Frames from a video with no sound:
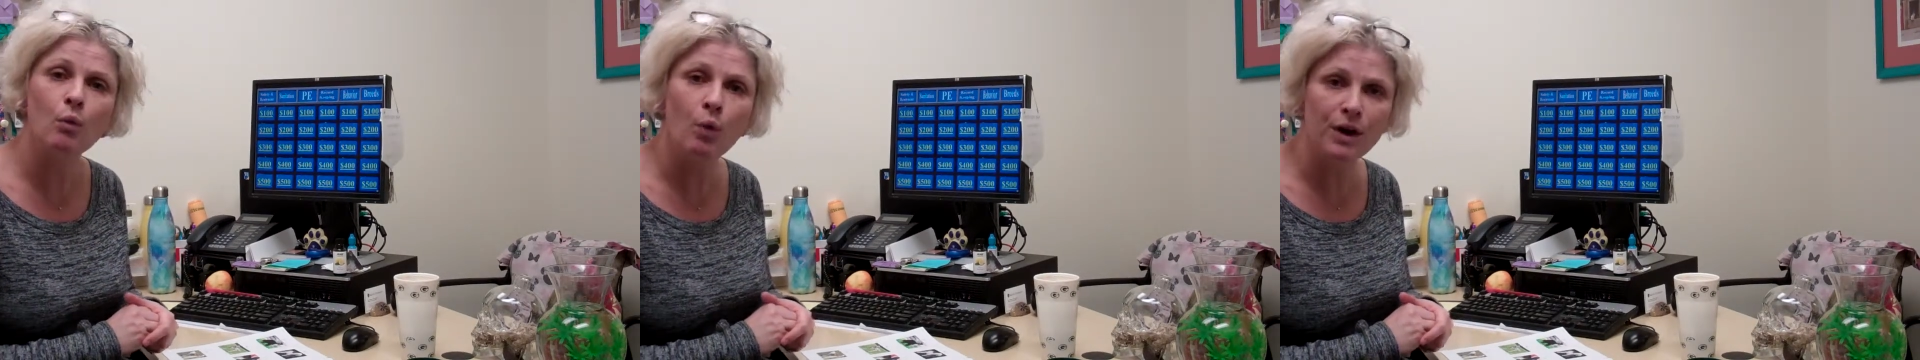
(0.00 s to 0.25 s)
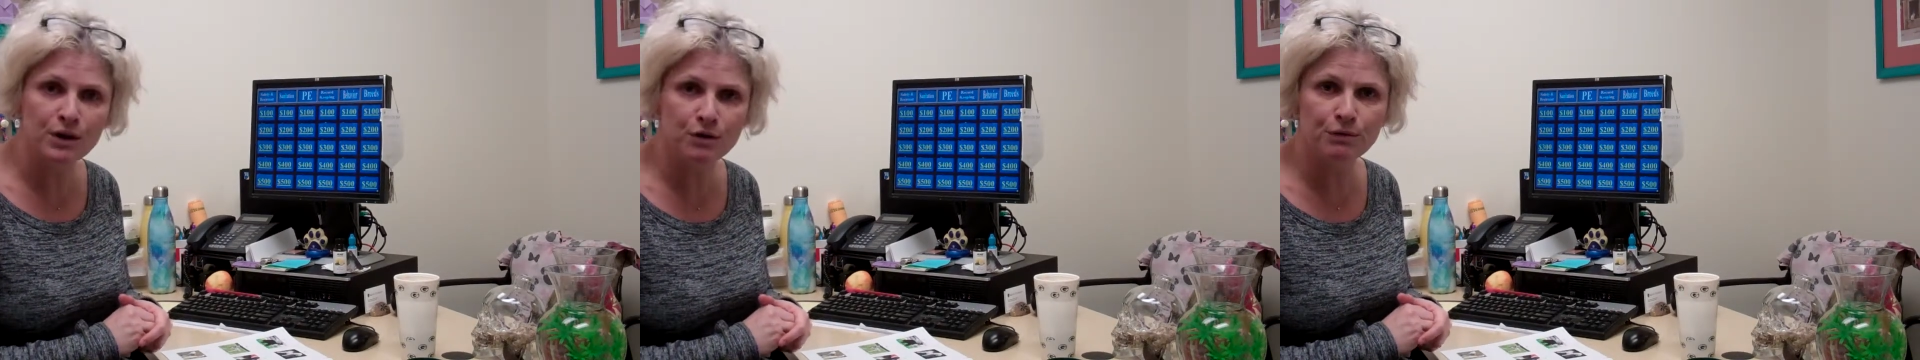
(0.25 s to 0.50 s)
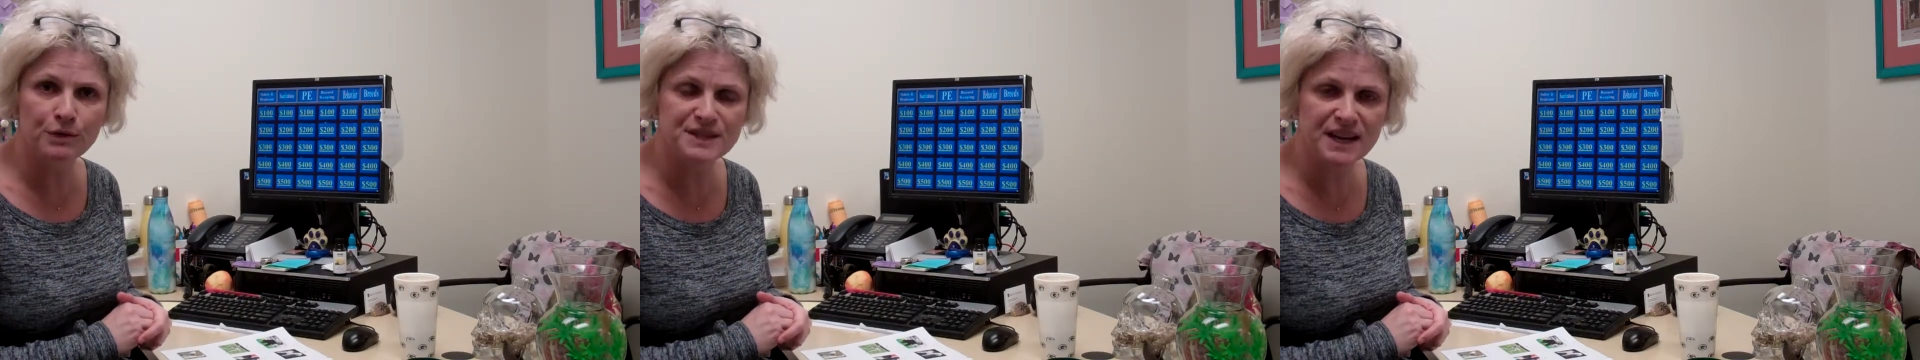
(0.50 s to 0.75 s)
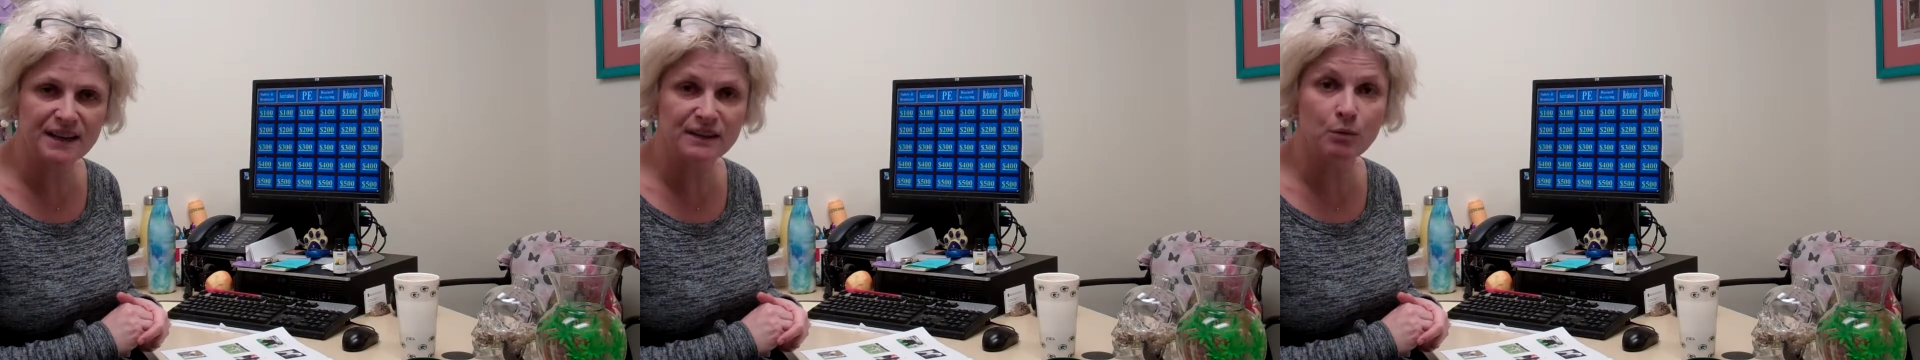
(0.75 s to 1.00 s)
what you've
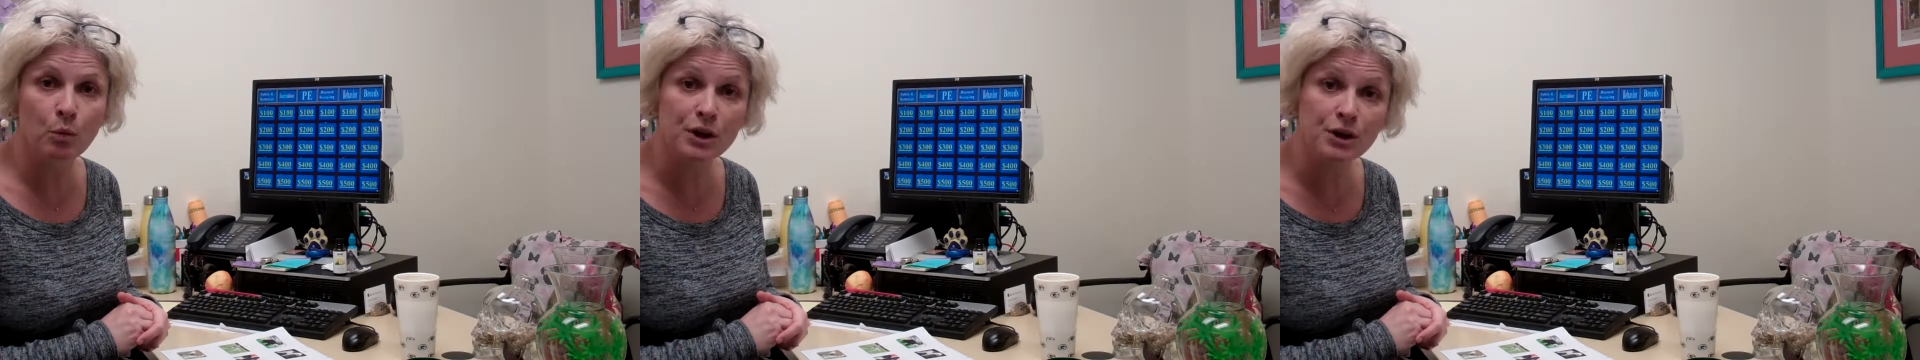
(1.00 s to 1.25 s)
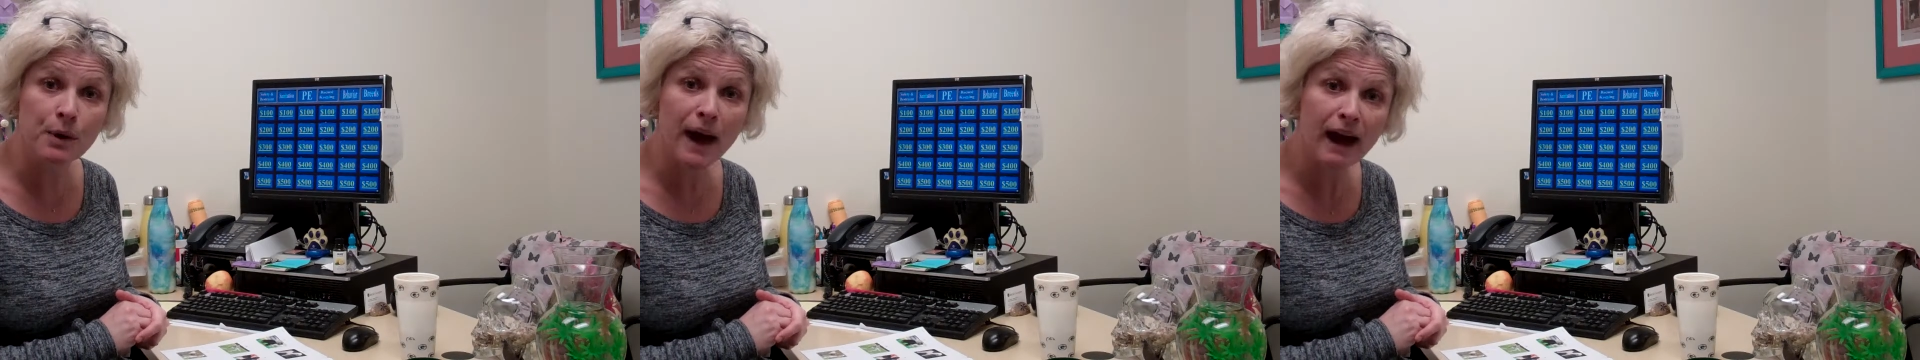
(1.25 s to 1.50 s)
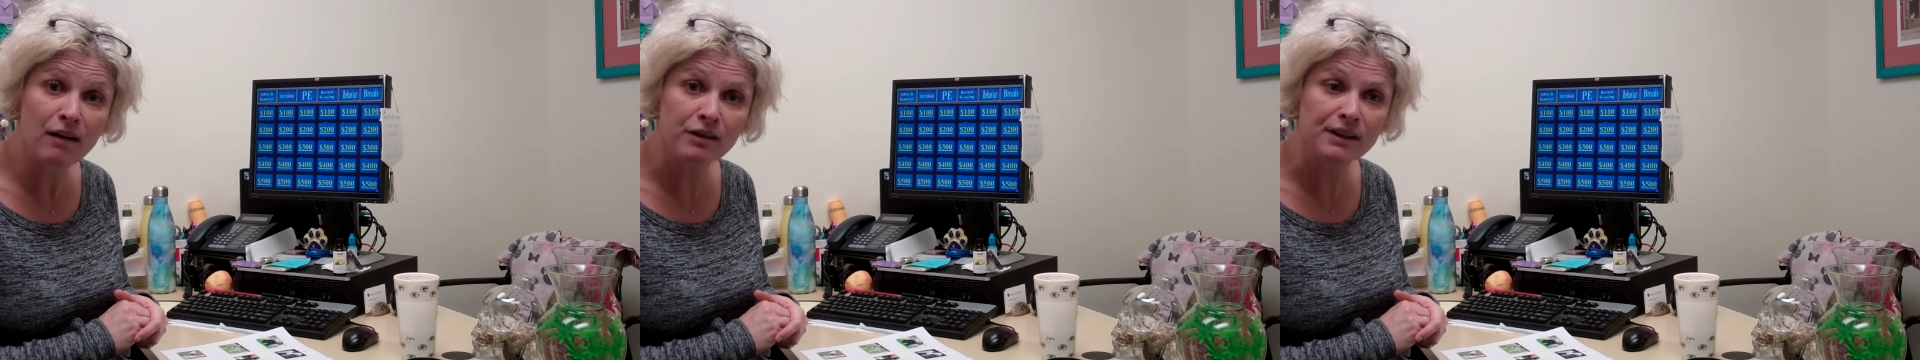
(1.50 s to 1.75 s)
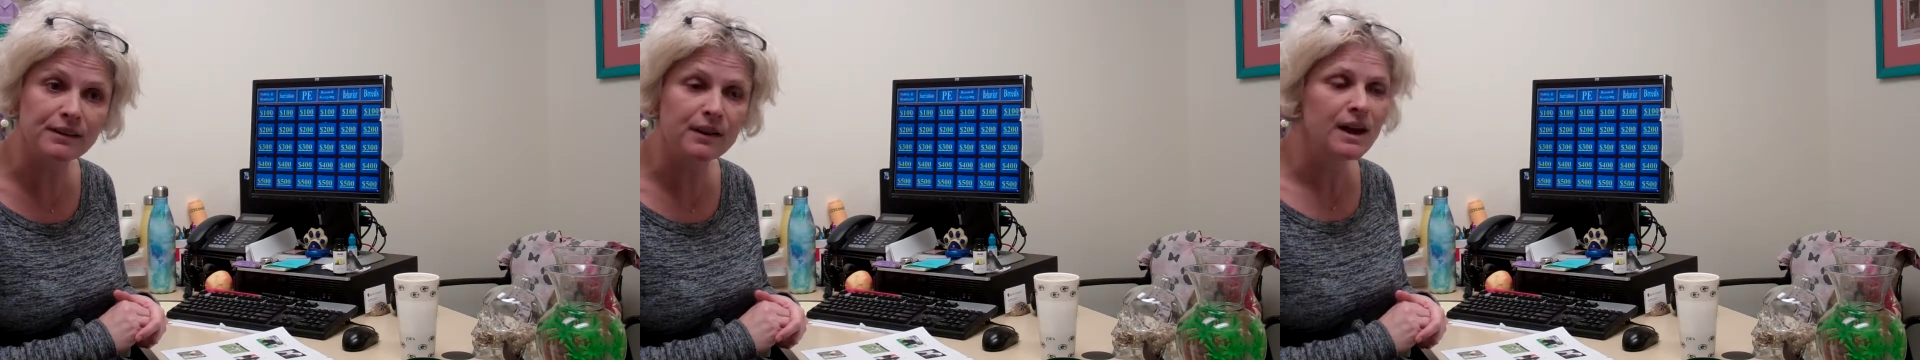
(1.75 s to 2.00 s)
retained and what you
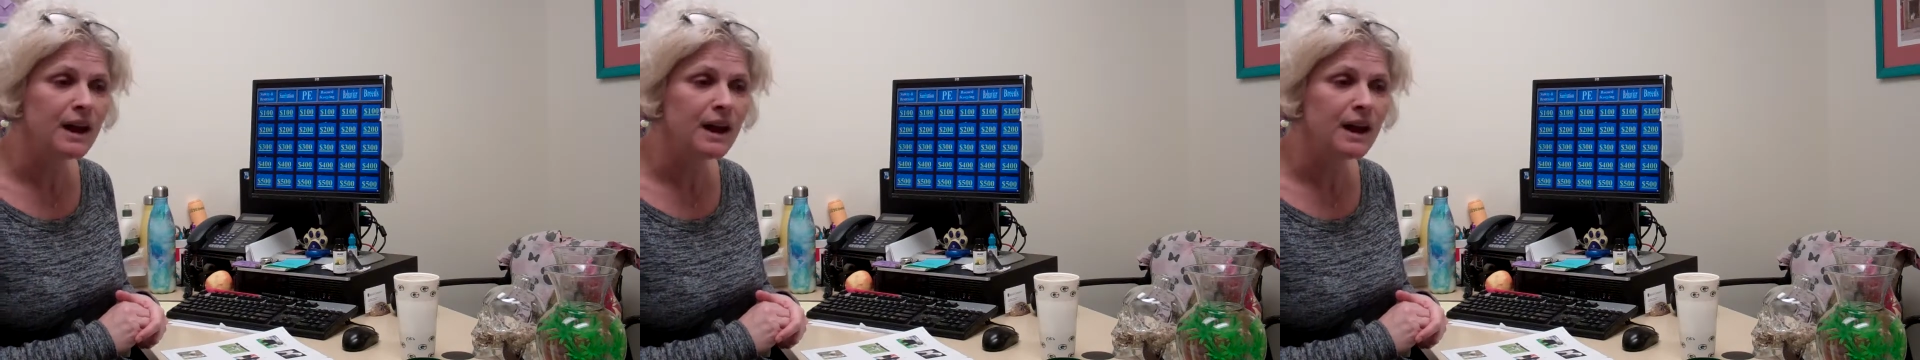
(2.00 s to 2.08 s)
haven't.